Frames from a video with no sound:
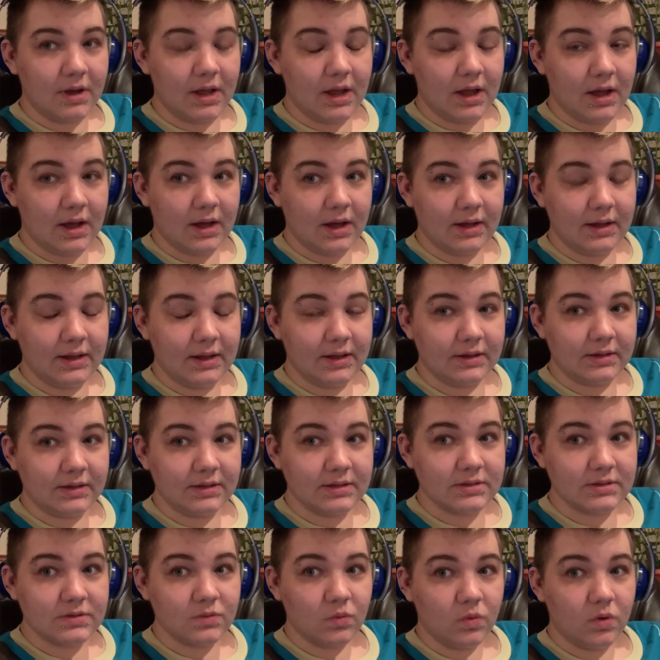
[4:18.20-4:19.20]
eye
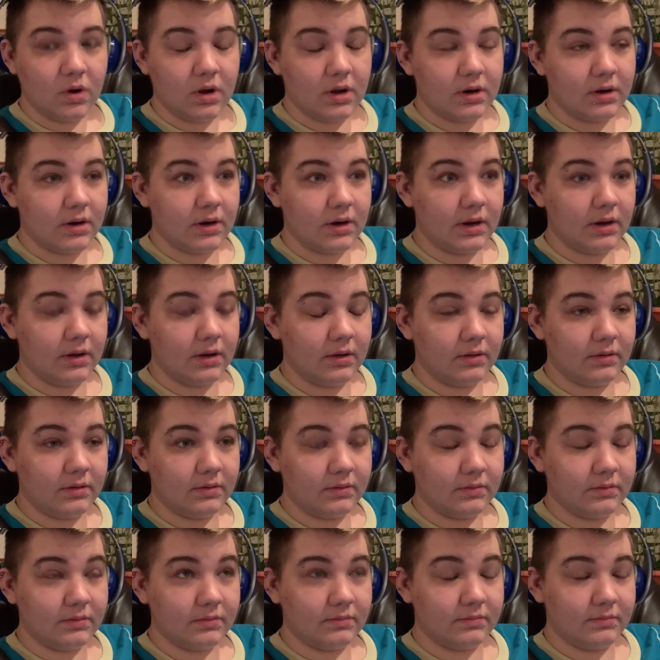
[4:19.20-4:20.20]
is watering,
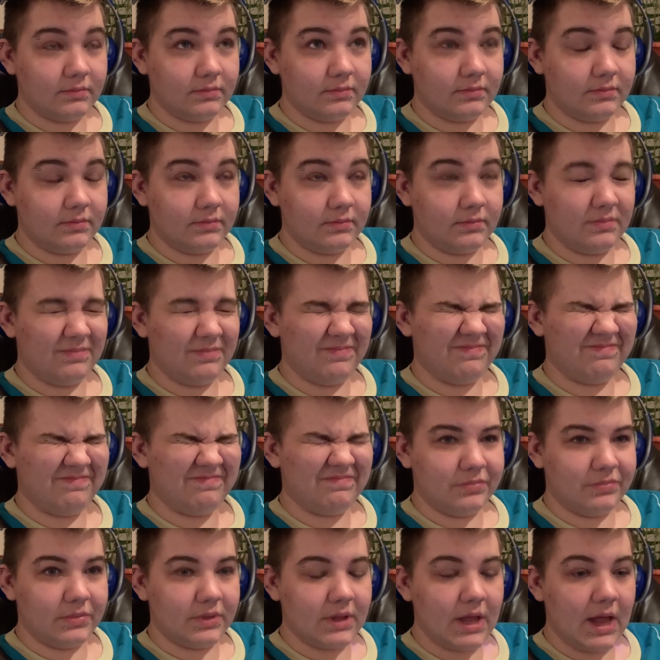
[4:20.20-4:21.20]

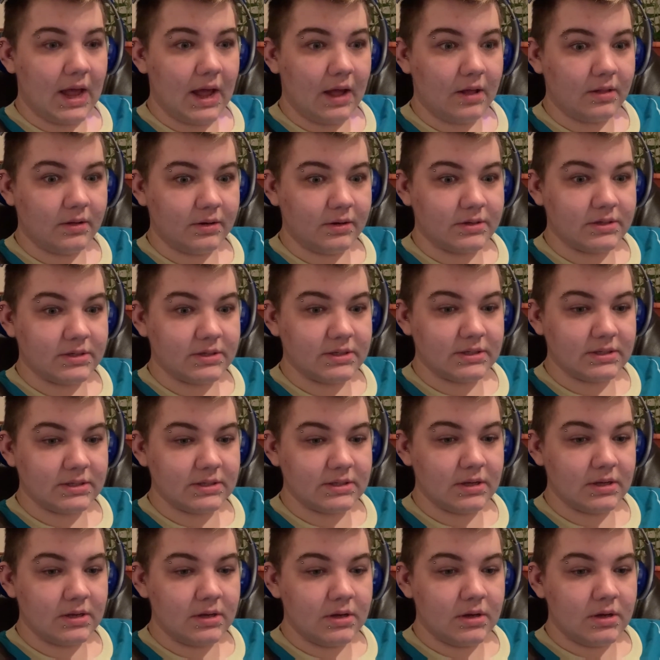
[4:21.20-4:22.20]
allergies,
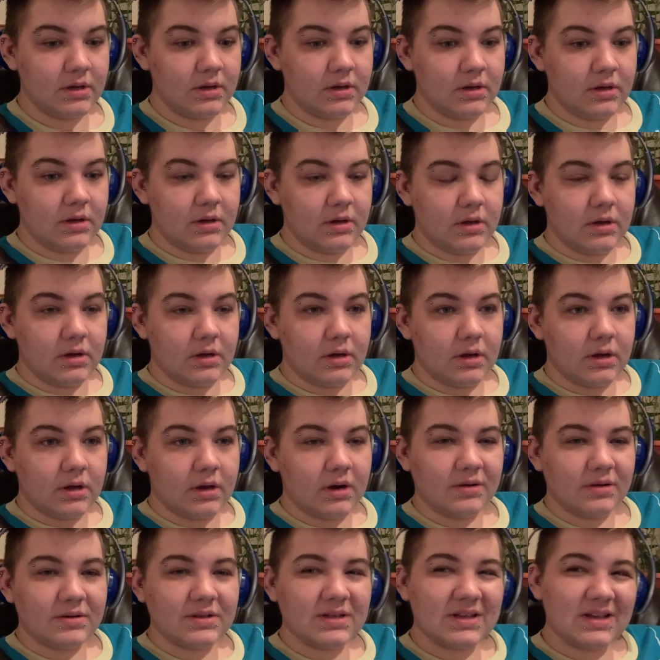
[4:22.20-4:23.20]
and
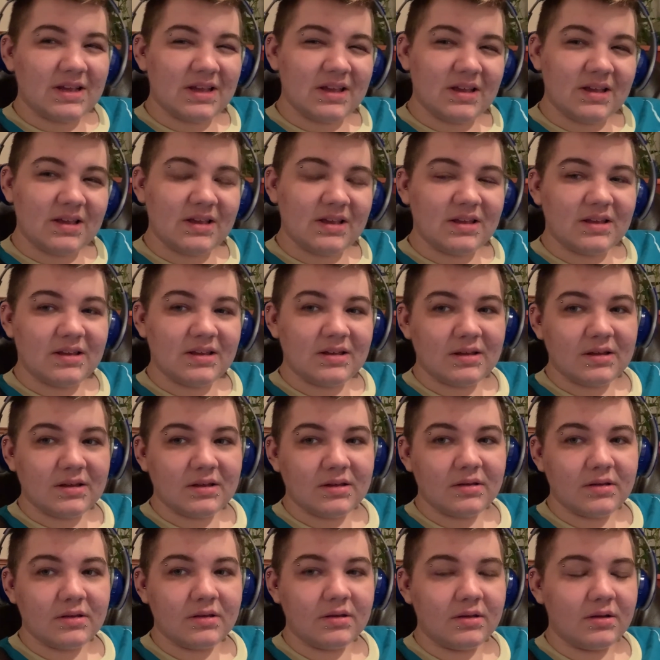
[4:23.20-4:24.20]
I was like,
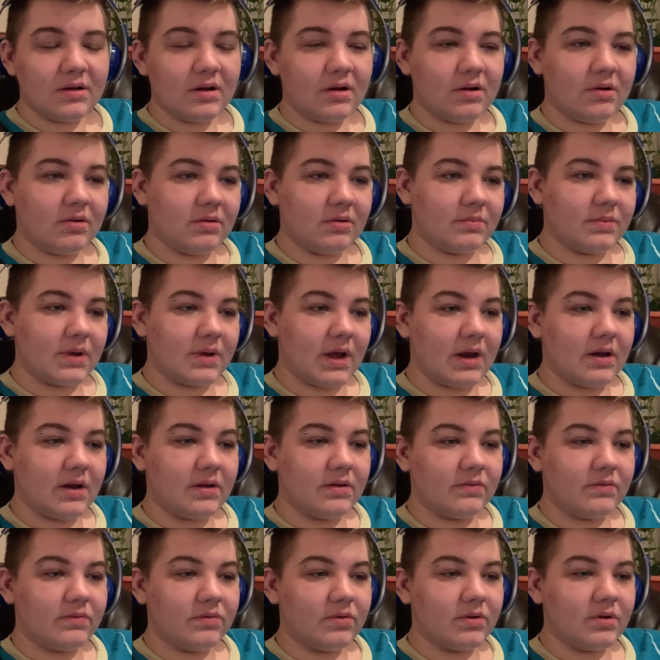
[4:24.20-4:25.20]
you know, I'm kind
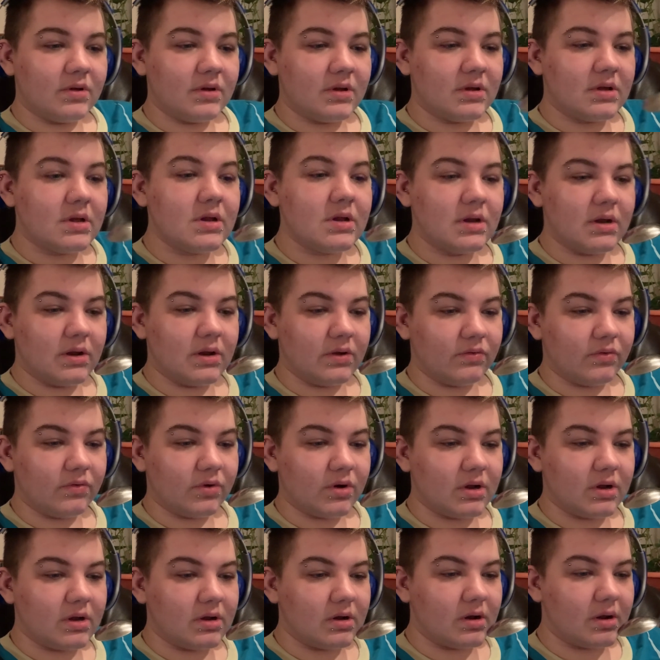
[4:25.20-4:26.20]
of
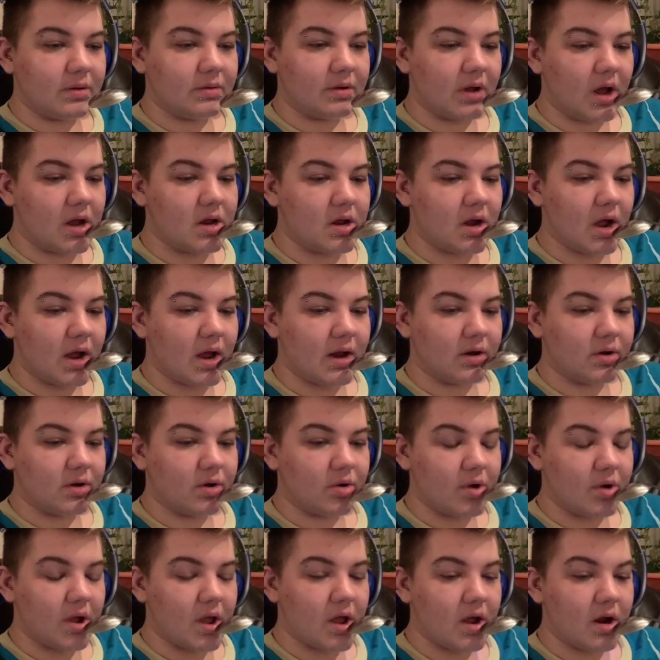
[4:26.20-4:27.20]
indifferent, I kind of
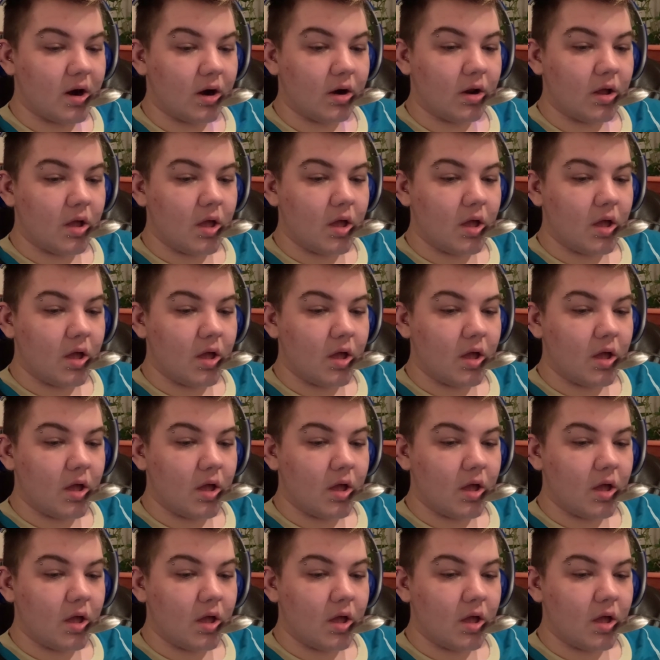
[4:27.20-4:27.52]
don't care.